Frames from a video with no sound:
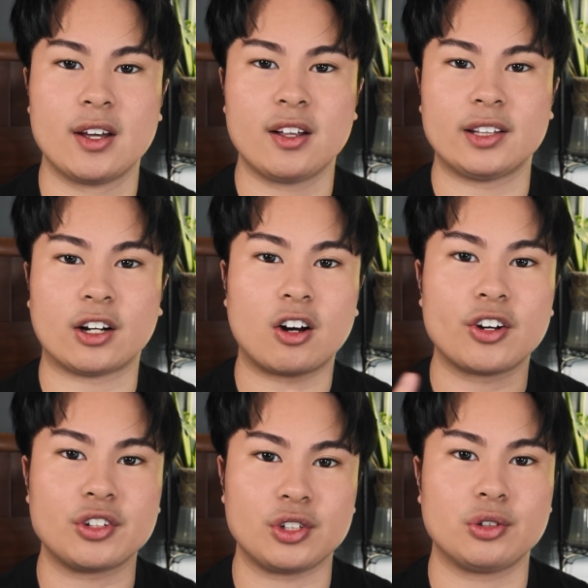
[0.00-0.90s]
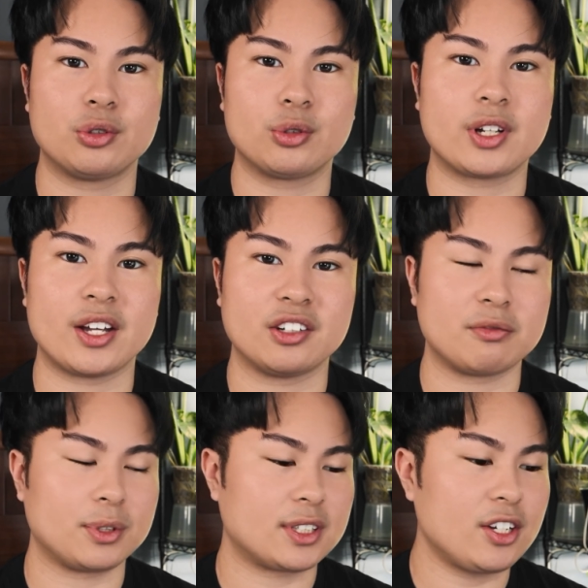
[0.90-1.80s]
There are new kind of
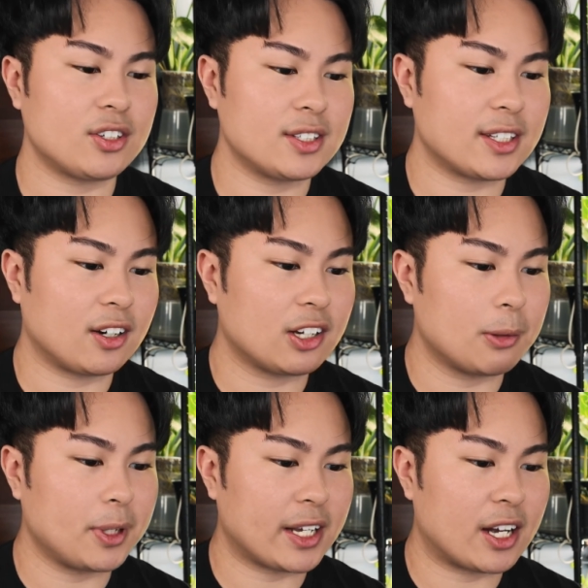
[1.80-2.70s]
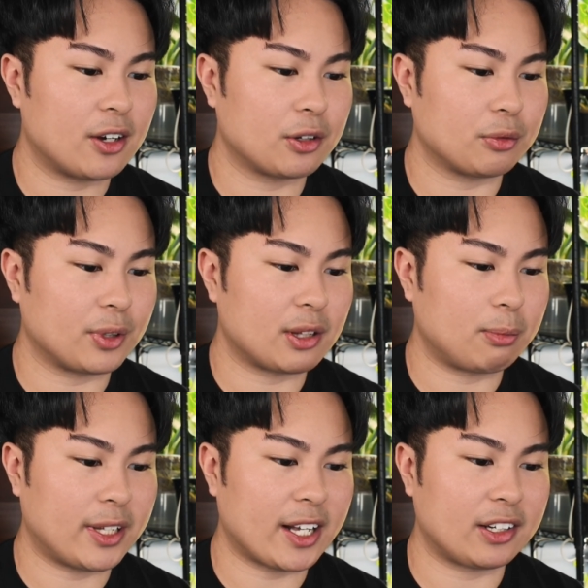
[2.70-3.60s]
mutations that are coming out with
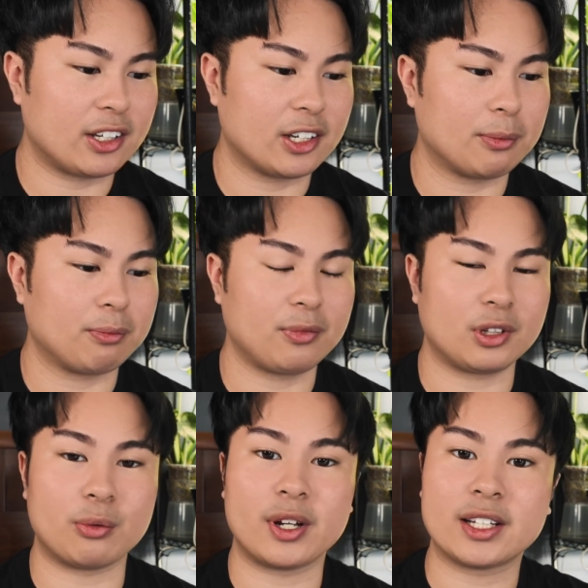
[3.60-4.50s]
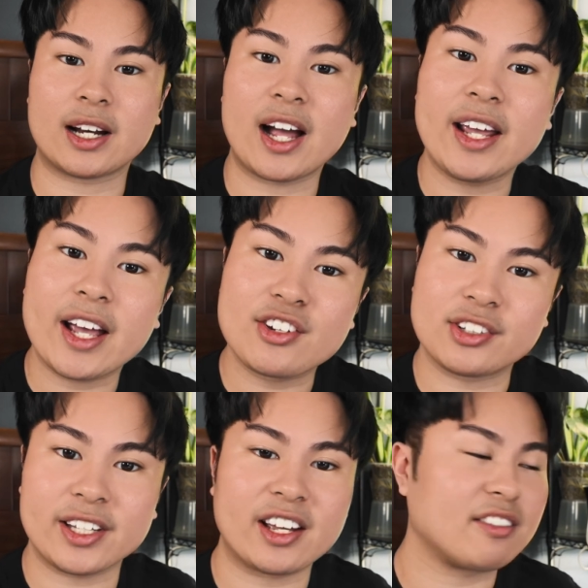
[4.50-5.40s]
Platinum. The one that I actually have